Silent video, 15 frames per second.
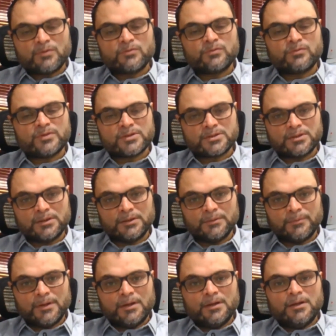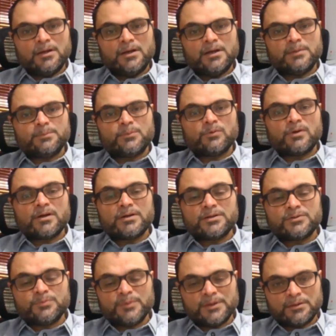Firstly, it
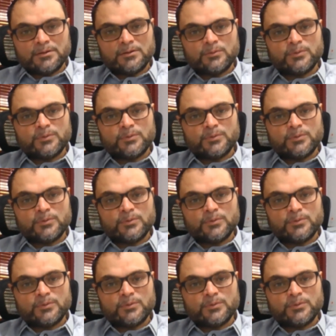provides me